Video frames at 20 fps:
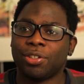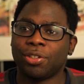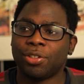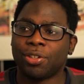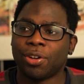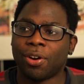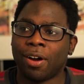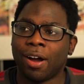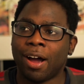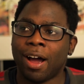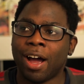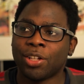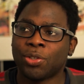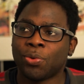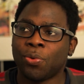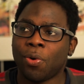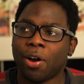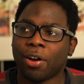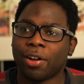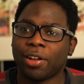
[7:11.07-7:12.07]
Your
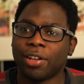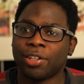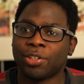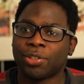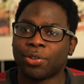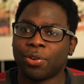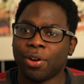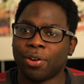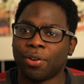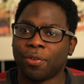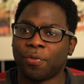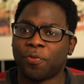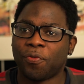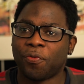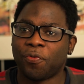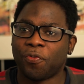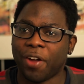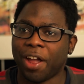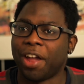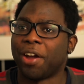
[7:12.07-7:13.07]
artwork is going to
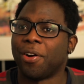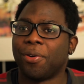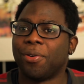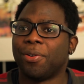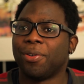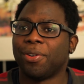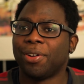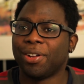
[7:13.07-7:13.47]
fail.